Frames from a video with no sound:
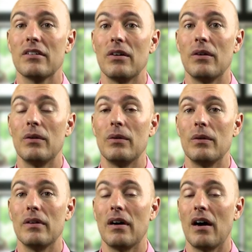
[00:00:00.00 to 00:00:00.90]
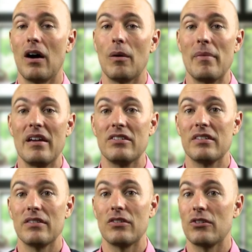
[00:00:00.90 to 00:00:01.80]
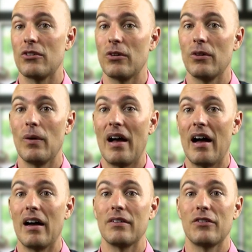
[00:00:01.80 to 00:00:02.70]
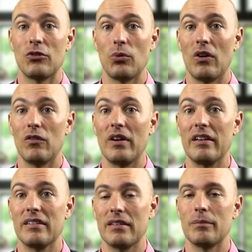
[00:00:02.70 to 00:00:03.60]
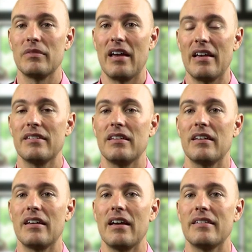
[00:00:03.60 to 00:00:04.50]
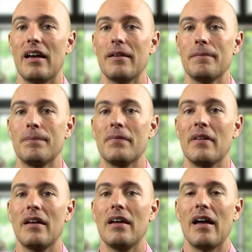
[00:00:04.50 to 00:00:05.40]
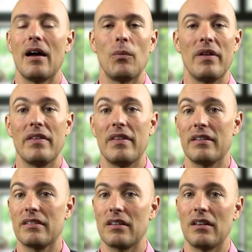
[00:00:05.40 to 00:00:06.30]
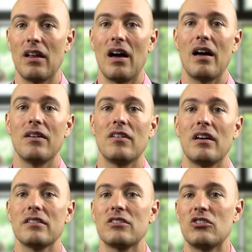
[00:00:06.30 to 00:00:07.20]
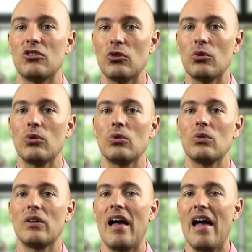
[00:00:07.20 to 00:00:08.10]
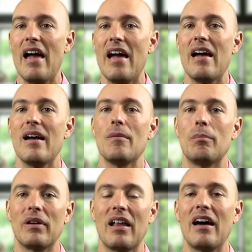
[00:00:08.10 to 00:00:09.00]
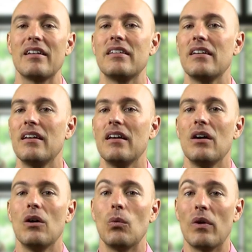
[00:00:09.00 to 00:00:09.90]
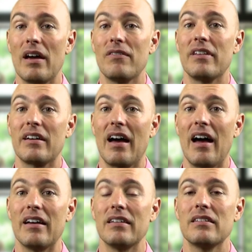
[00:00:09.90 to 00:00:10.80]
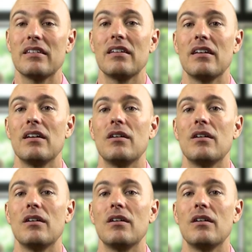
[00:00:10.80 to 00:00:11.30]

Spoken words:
So I'll mention throughout the 12 weeks some tests that you can get done, and whether they're saliva, stool, hair, blood, whatever the case,